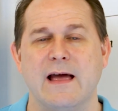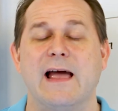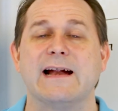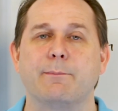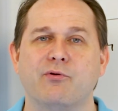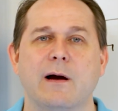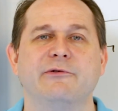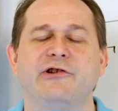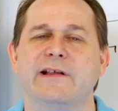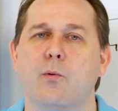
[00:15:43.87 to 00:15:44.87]
And I
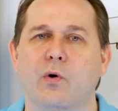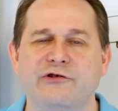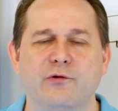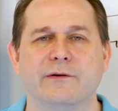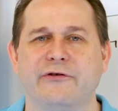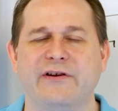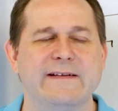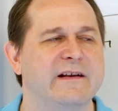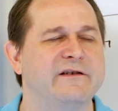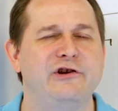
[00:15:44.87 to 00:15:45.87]
promise you that once you
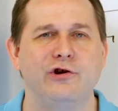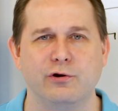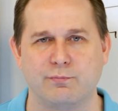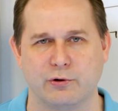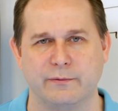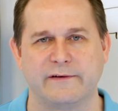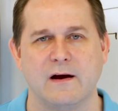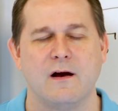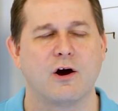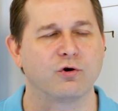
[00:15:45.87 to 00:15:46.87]
understand this, cube roots
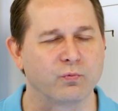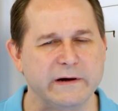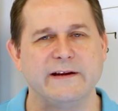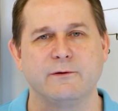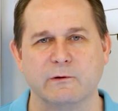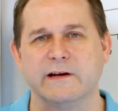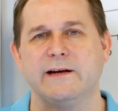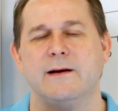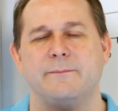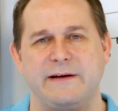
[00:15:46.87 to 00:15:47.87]
are really,
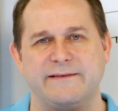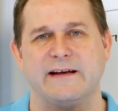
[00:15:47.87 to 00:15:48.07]
really piece